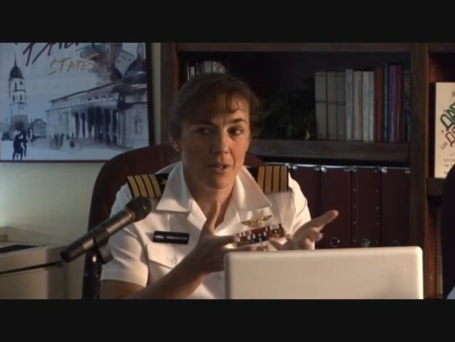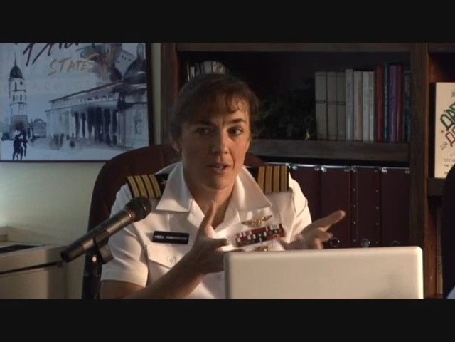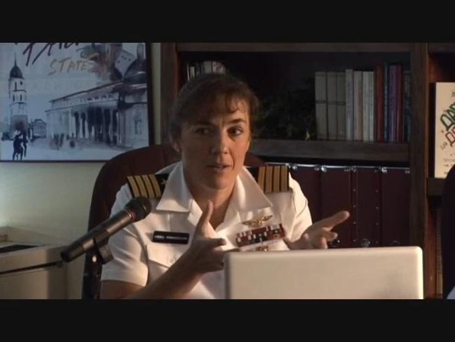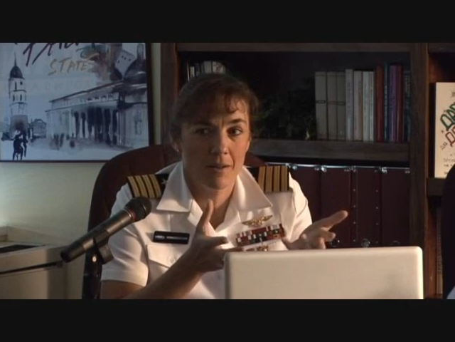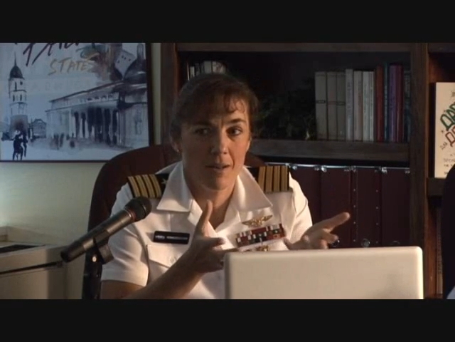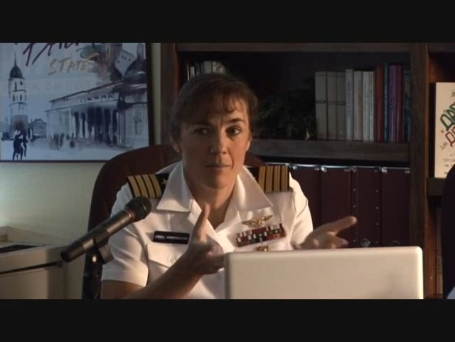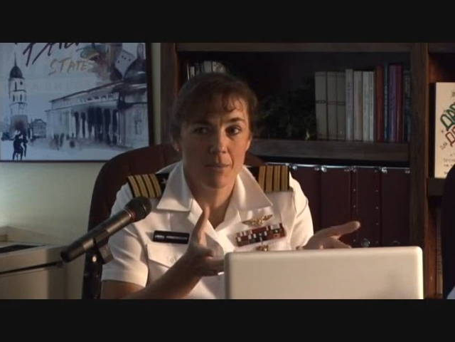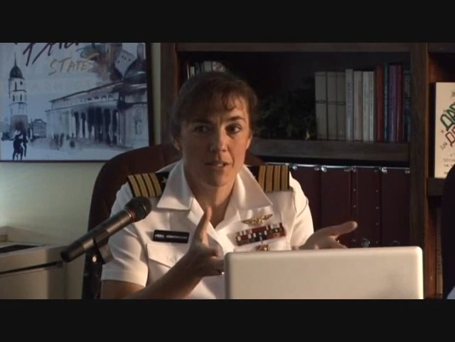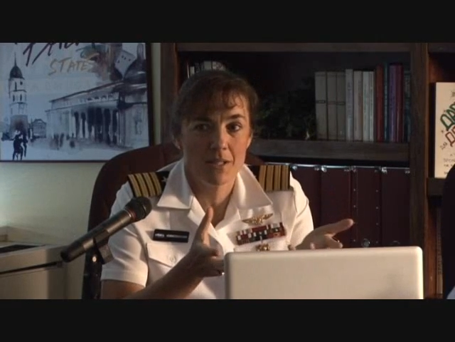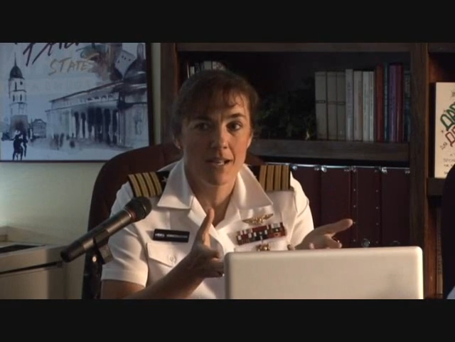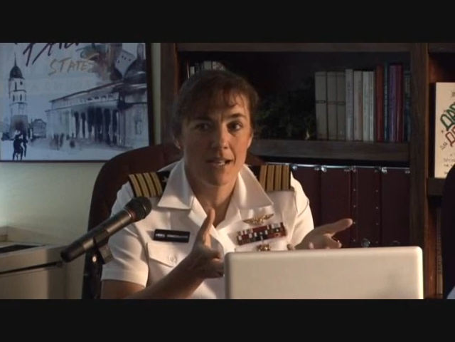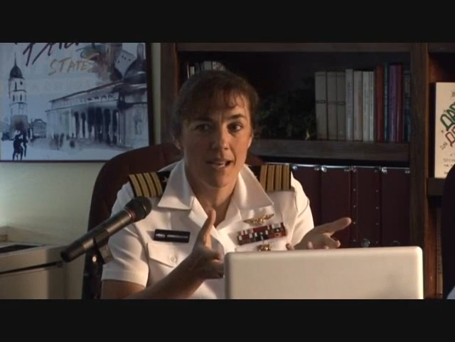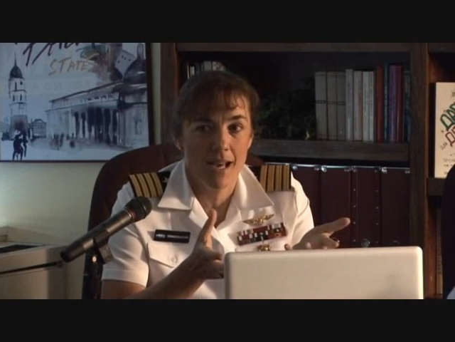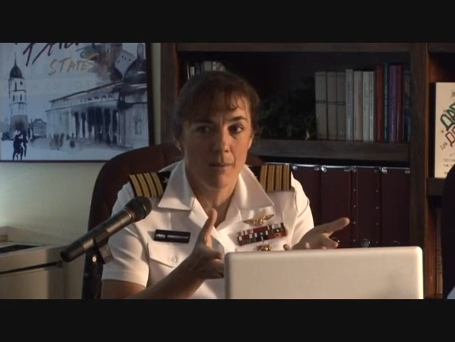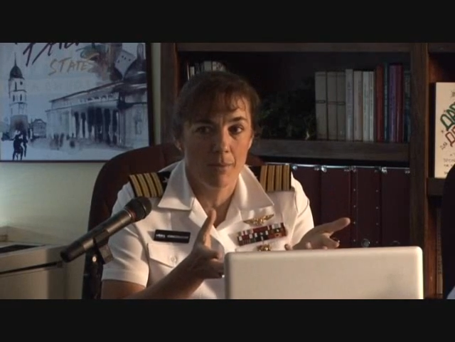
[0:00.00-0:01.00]
a
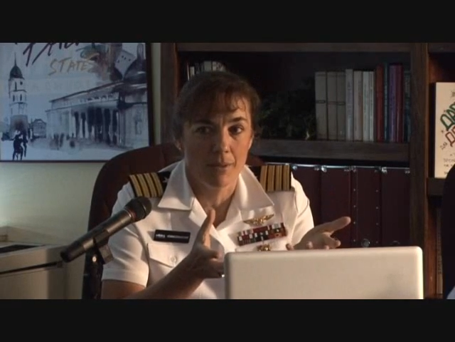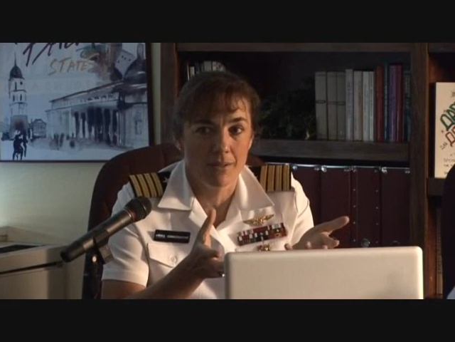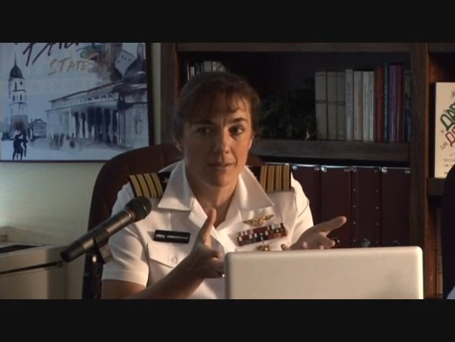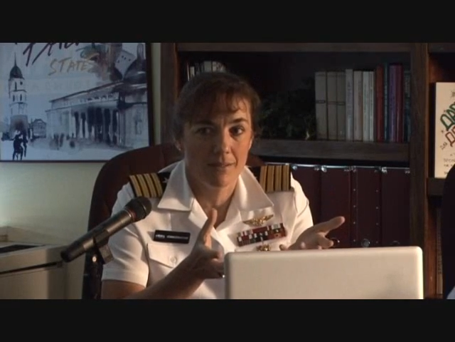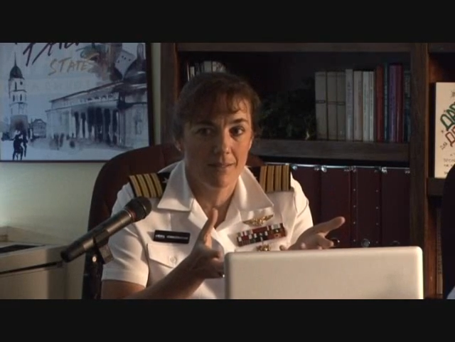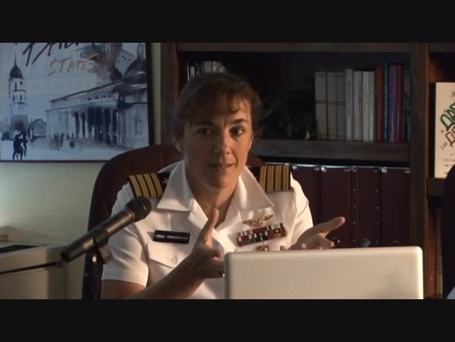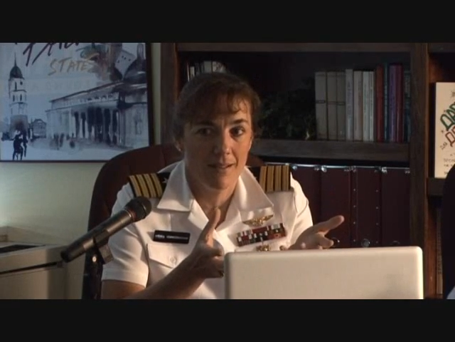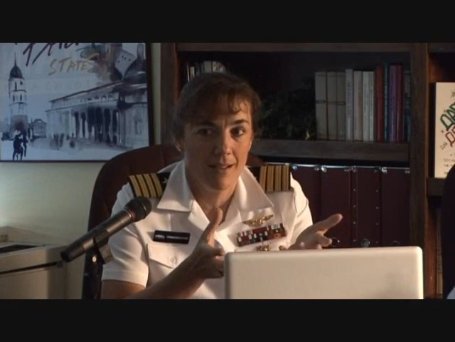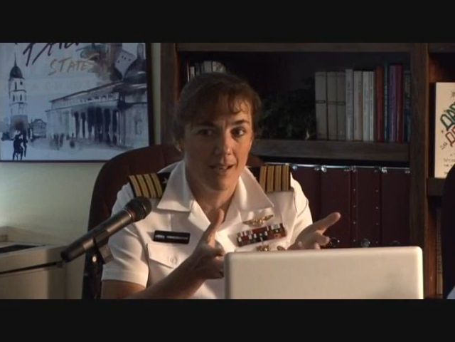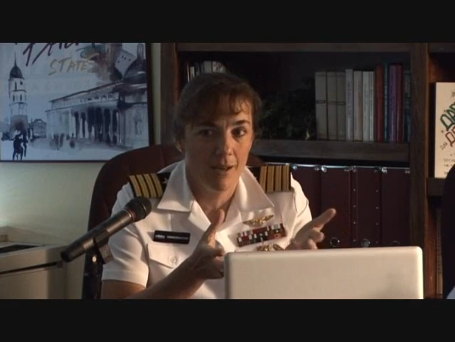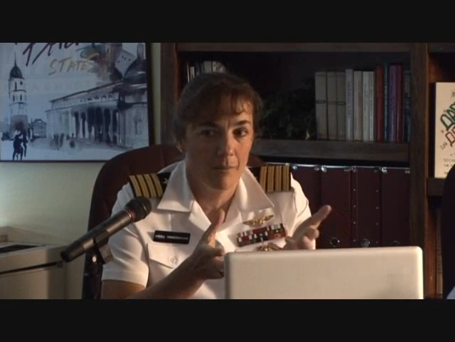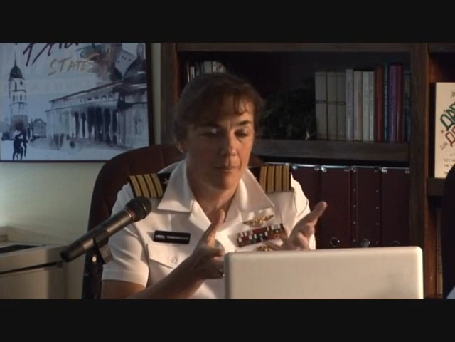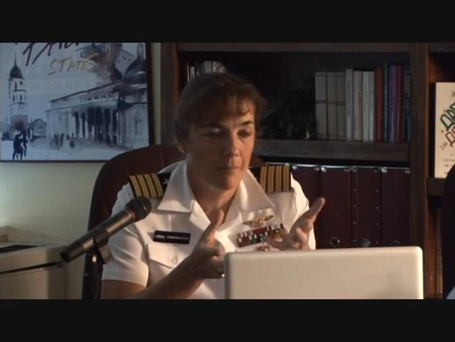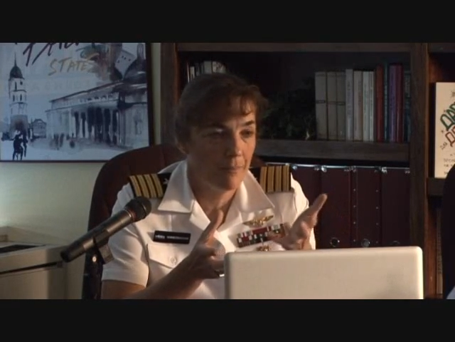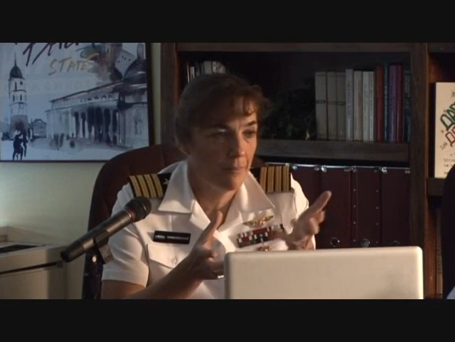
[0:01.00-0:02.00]
mistake happened.
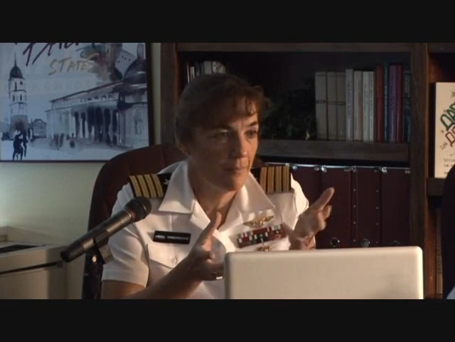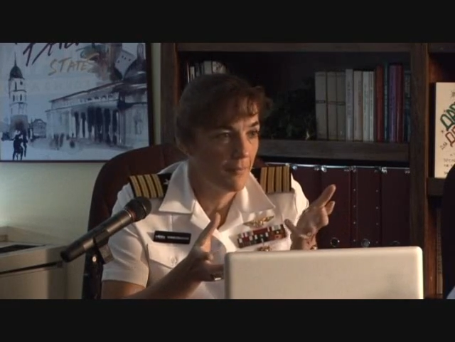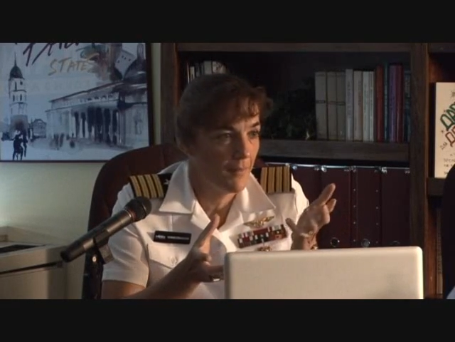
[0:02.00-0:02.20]
And